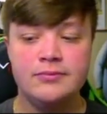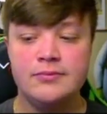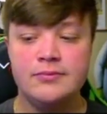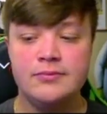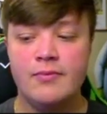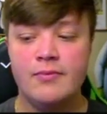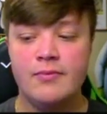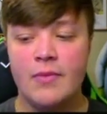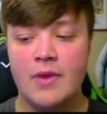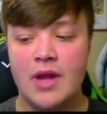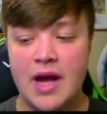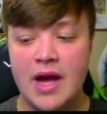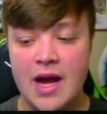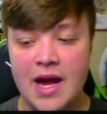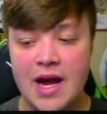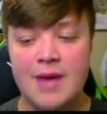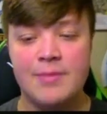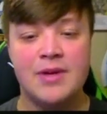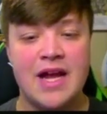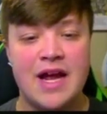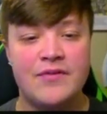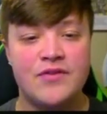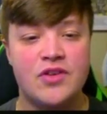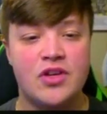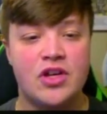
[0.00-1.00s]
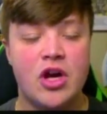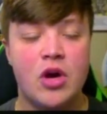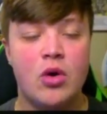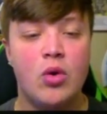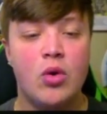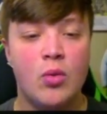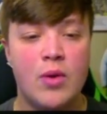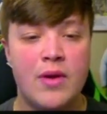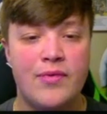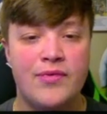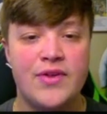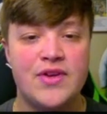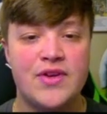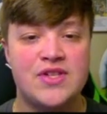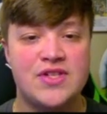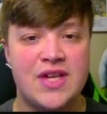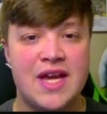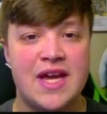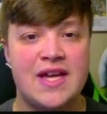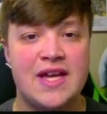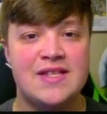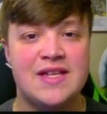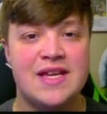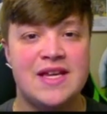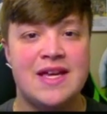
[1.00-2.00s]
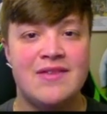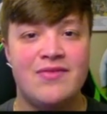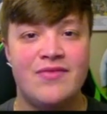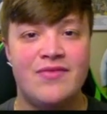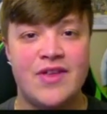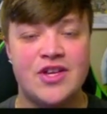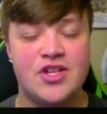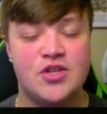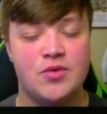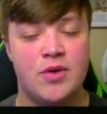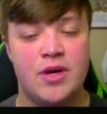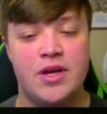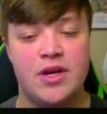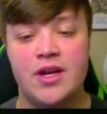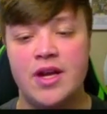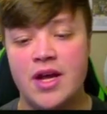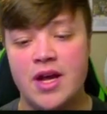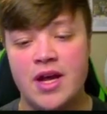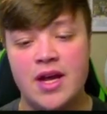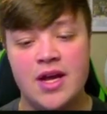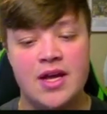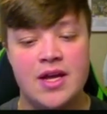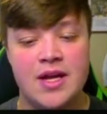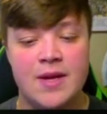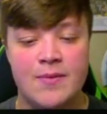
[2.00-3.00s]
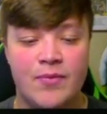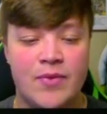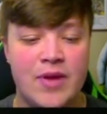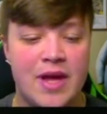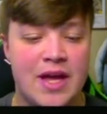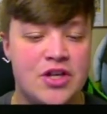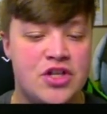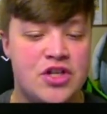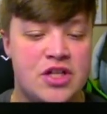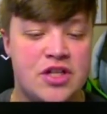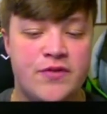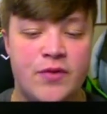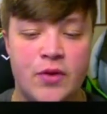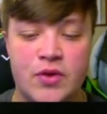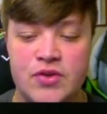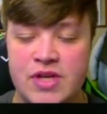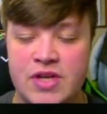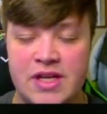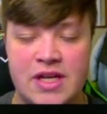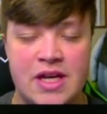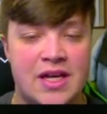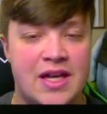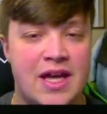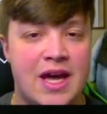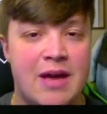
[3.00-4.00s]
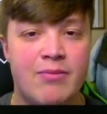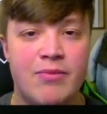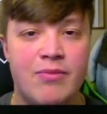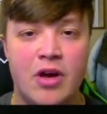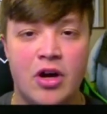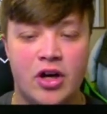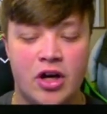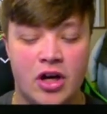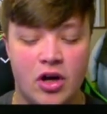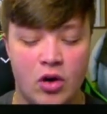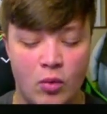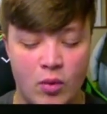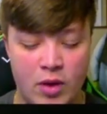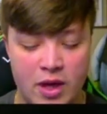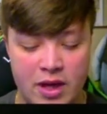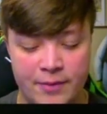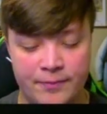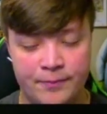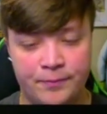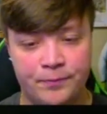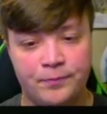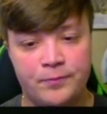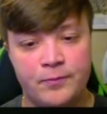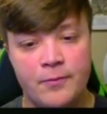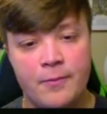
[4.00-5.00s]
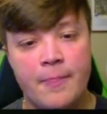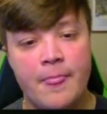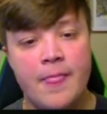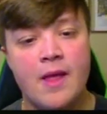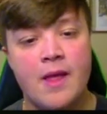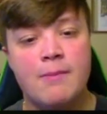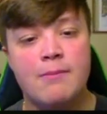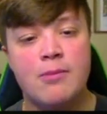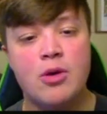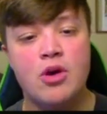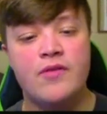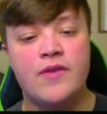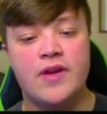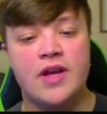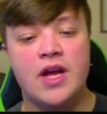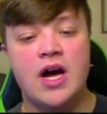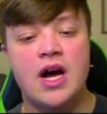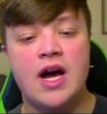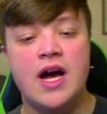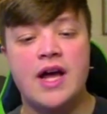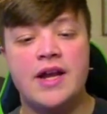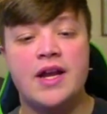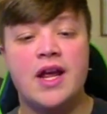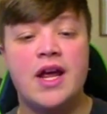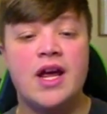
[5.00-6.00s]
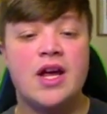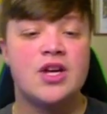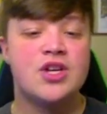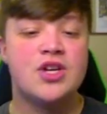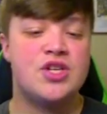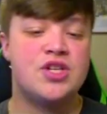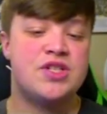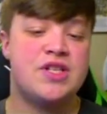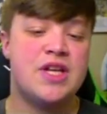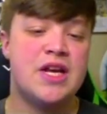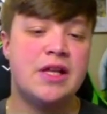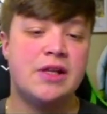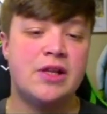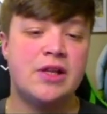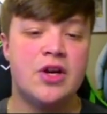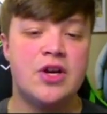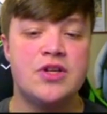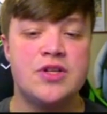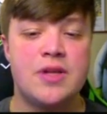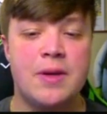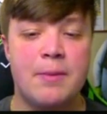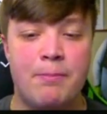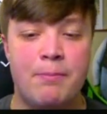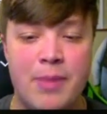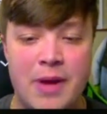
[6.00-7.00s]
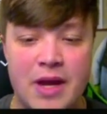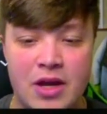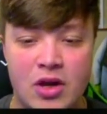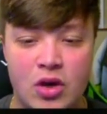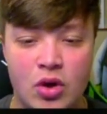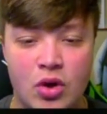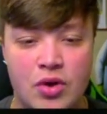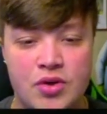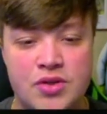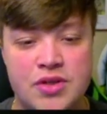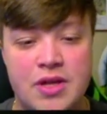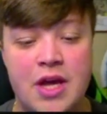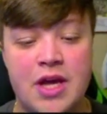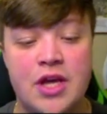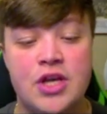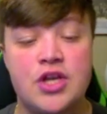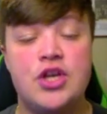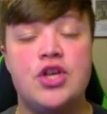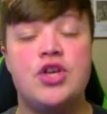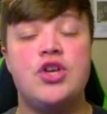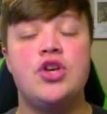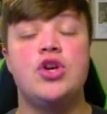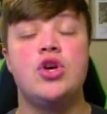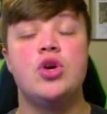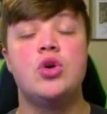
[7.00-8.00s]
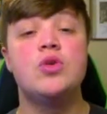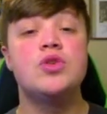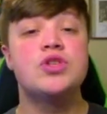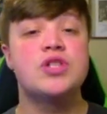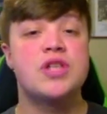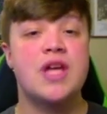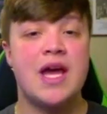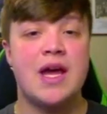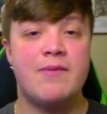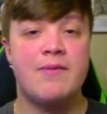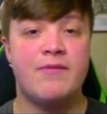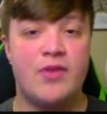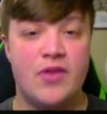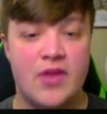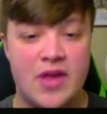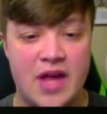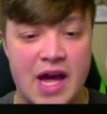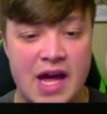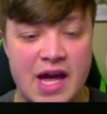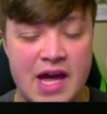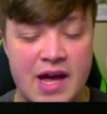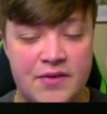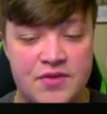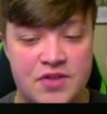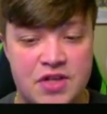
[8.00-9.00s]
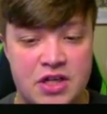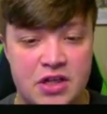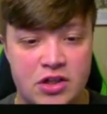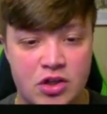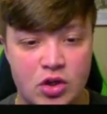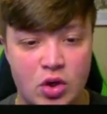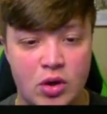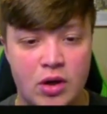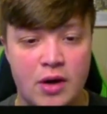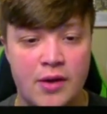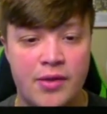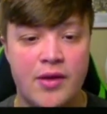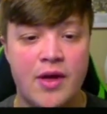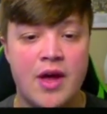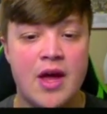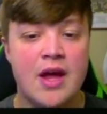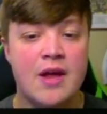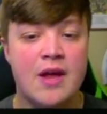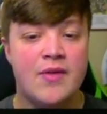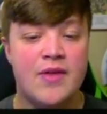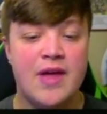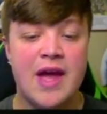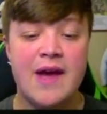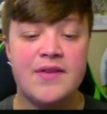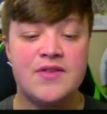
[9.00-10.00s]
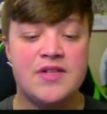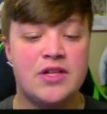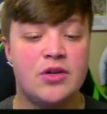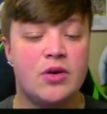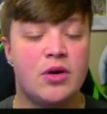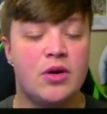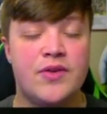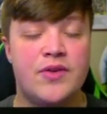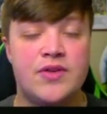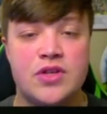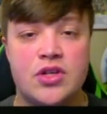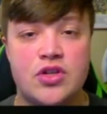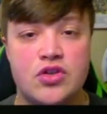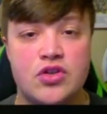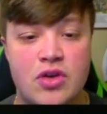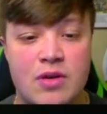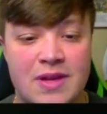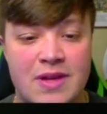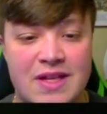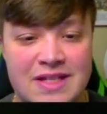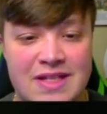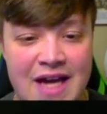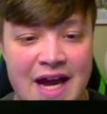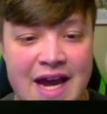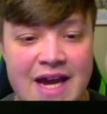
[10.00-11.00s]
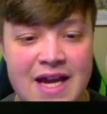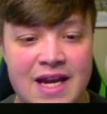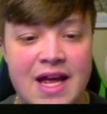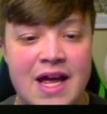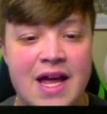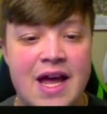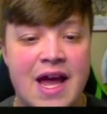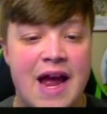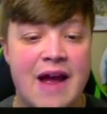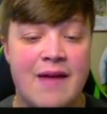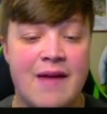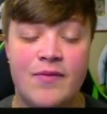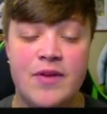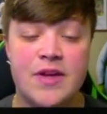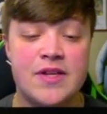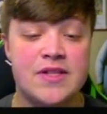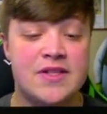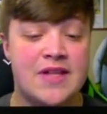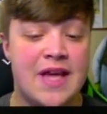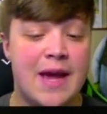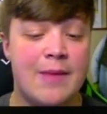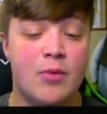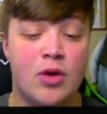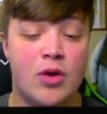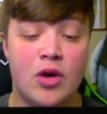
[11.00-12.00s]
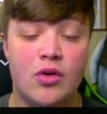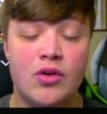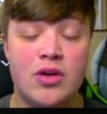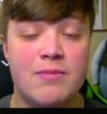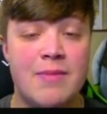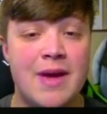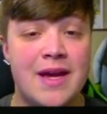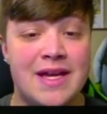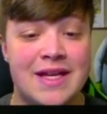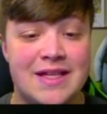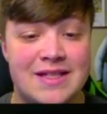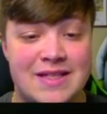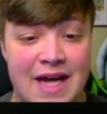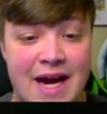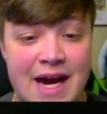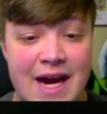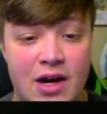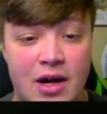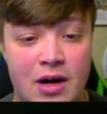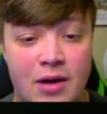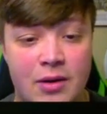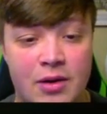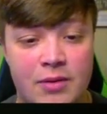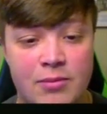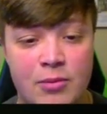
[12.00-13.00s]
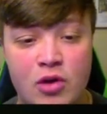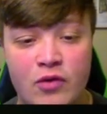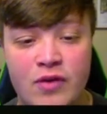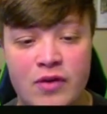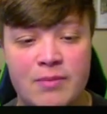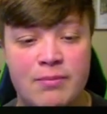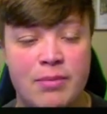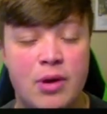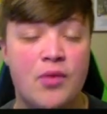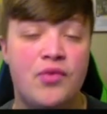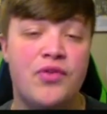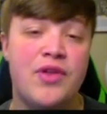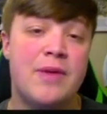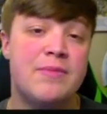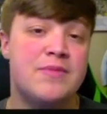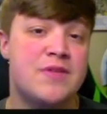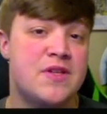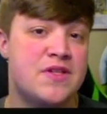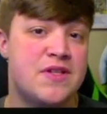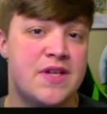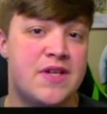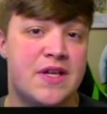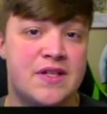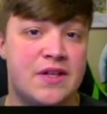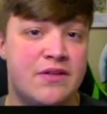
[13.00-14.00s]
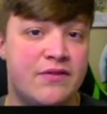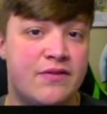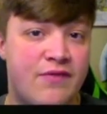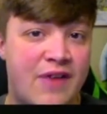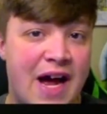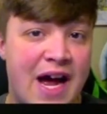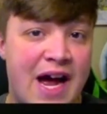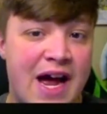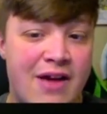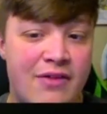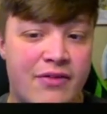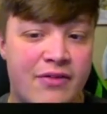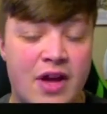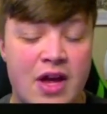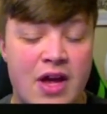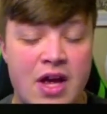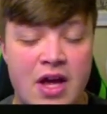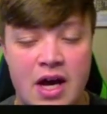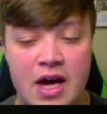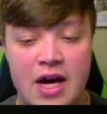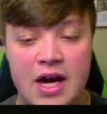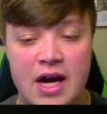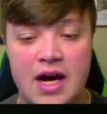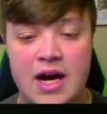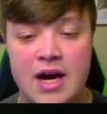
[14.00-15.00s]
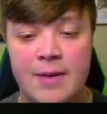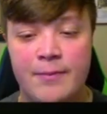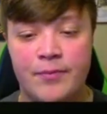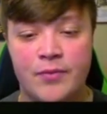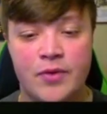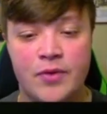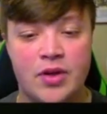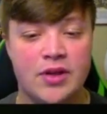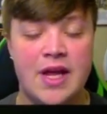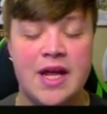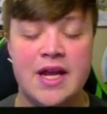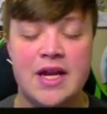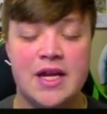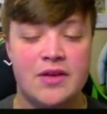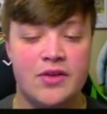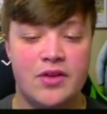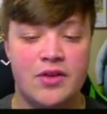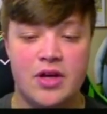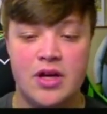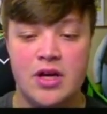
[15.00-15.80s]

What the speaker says: I am going to have to go with the Saints in this one. It just feels like a game they're going to win. Moving on, Steelers, Bengals. A huge game for the AFC North. The AFC North is extremely tight, and this game would only make it tighter, moving both teams to 6-5, letting the